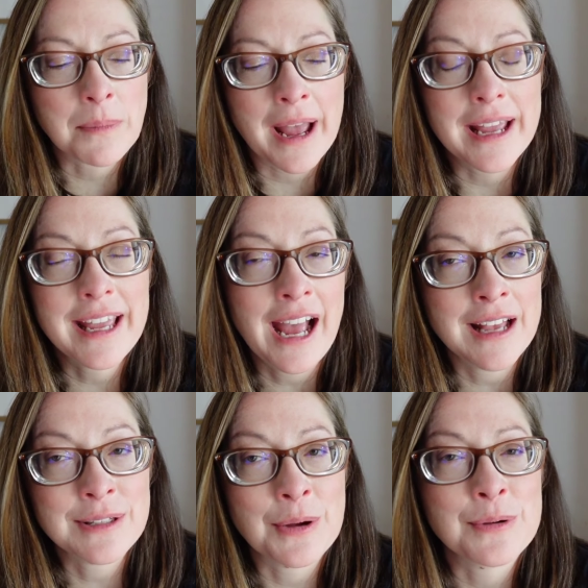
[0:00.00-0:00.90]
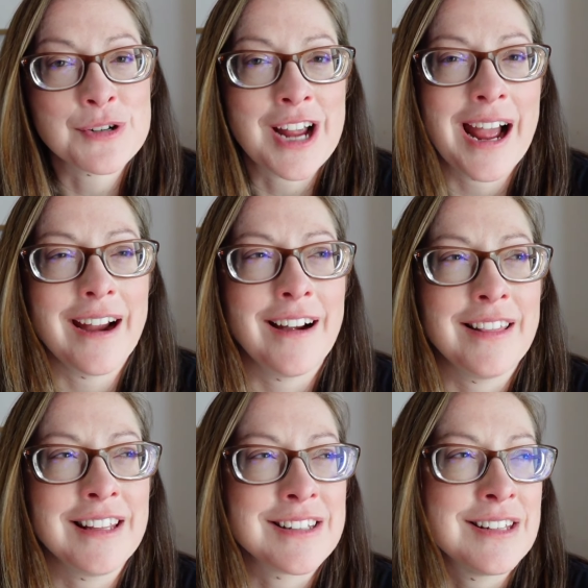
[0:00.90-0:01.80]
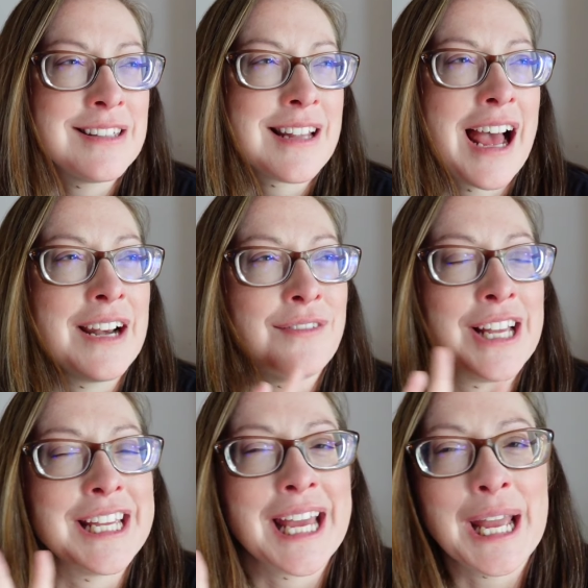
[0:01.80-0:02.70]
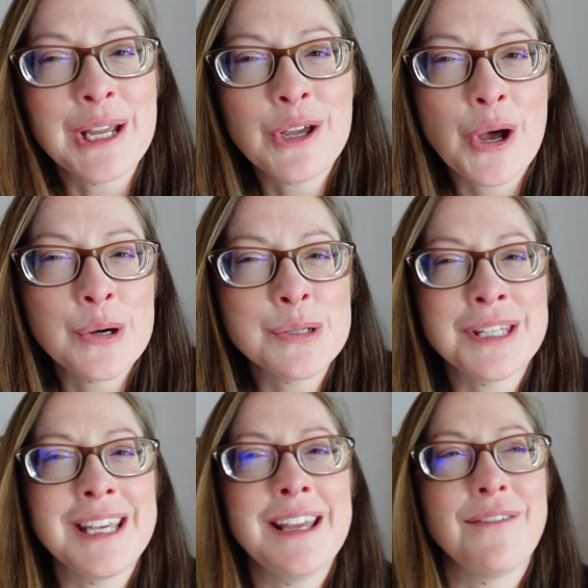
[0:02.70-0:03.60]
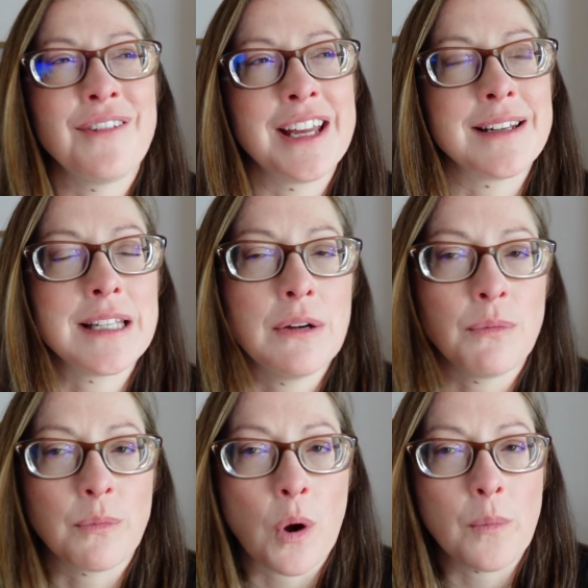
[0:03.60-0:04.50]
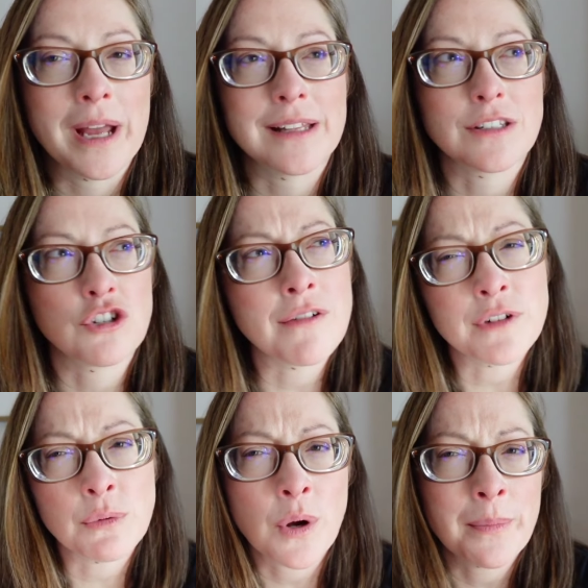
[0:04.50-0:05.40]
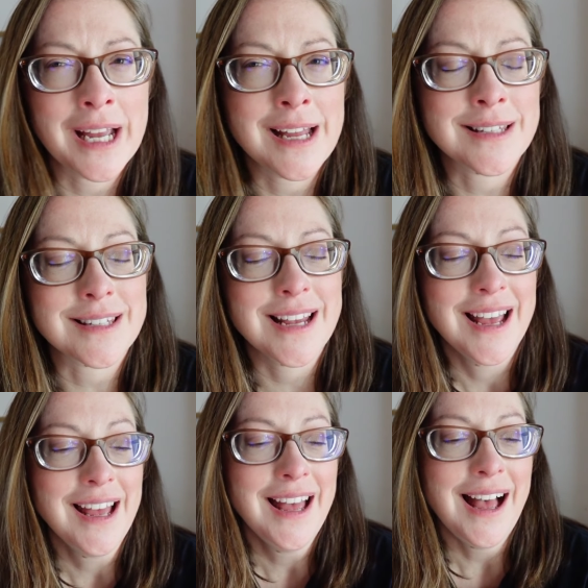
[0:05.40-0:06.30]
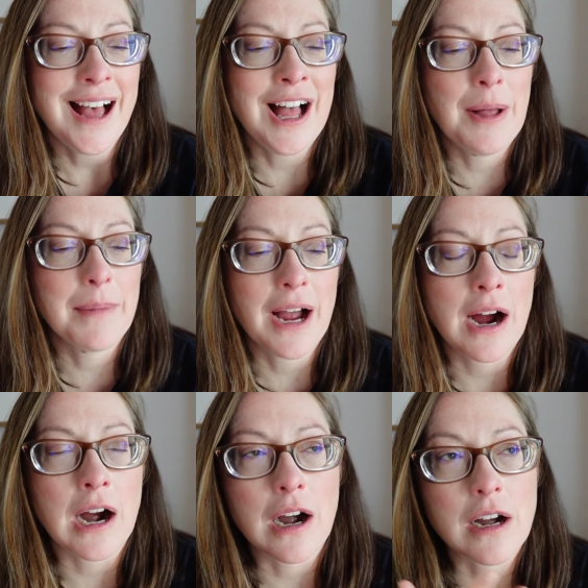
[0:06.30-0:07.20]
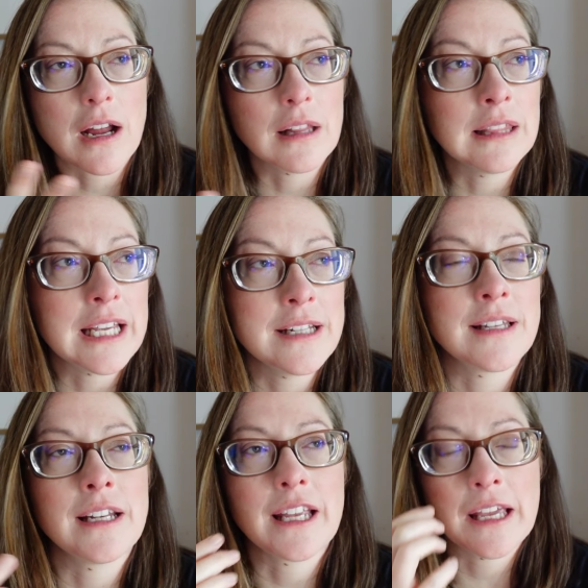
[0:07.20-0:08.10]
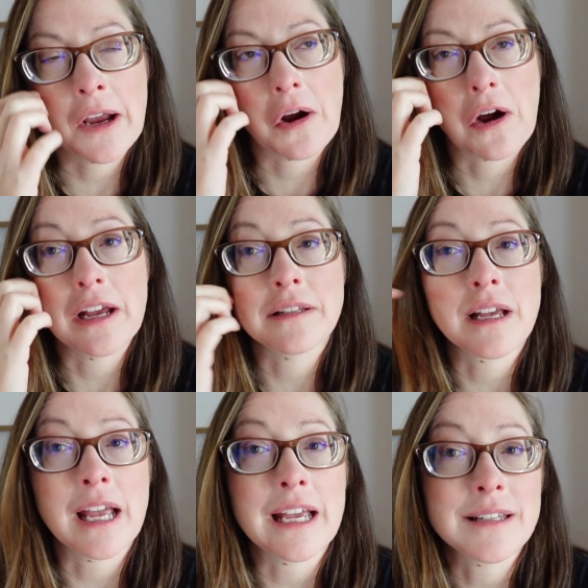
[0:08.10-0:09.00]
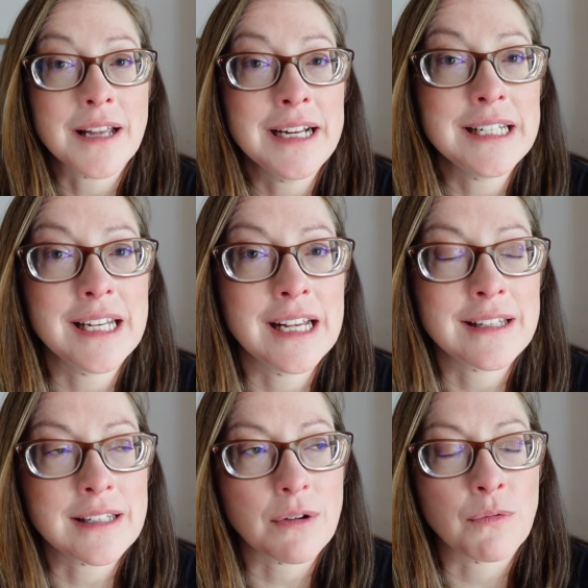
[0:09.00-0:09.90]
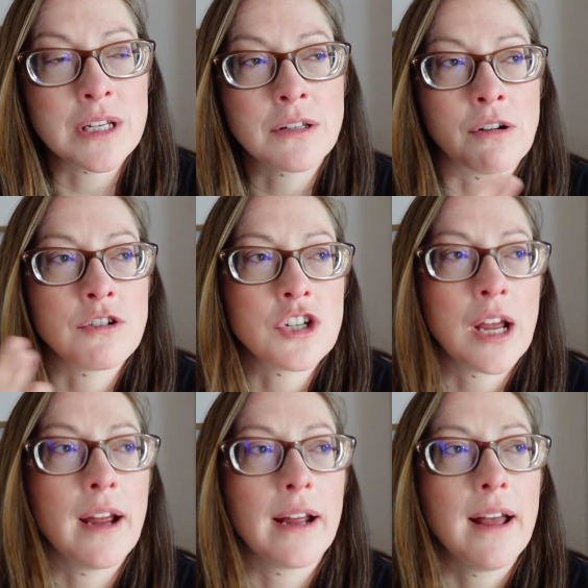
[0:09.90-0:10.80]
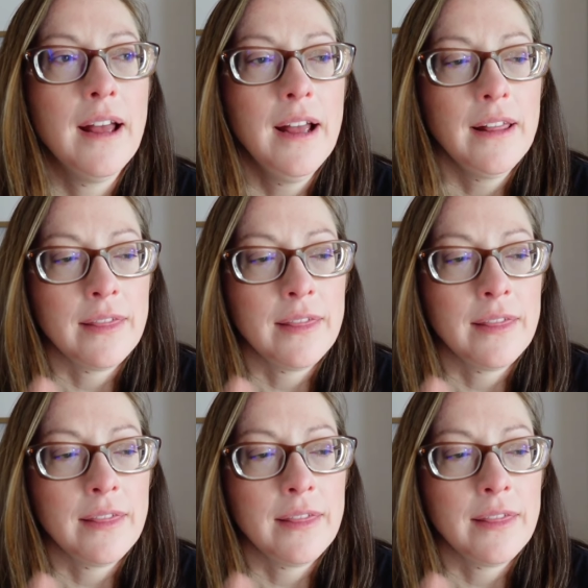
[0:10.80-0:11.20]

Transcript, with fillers: is by Kass O'Shire. This is kind of like a cozy fantasy romance, shifter romance. Um, our leads in here is a scientist researching